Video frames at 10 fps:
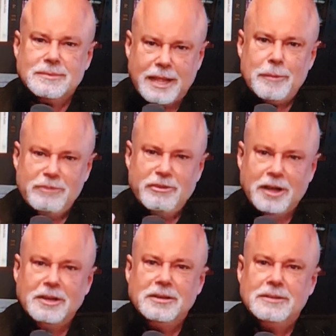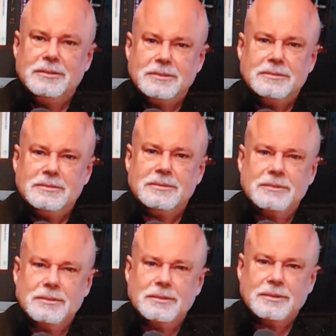That'll be fun.
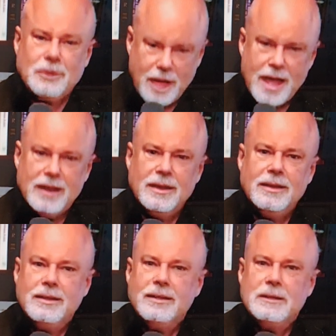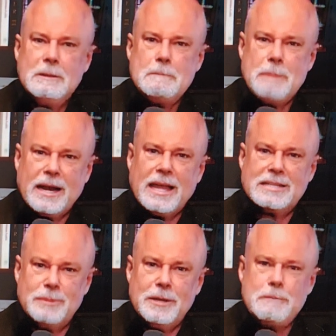Go ahead. Bet
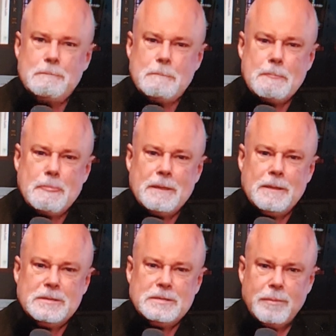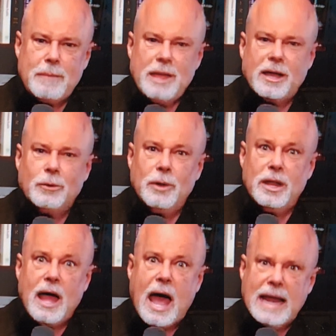against me. Tell me I'm not going to
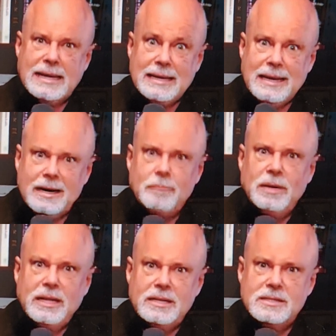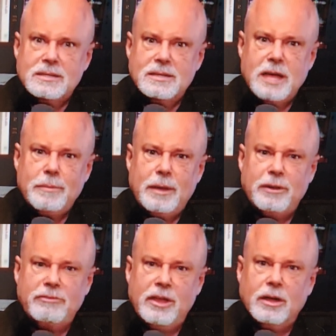win. I need it. Please. Tell me I'm going
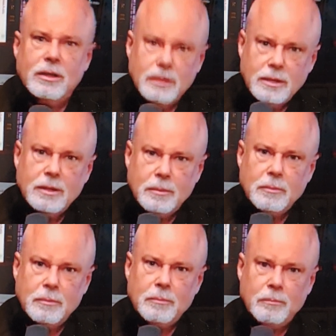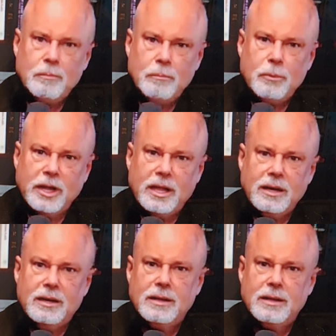to fail. Bring it.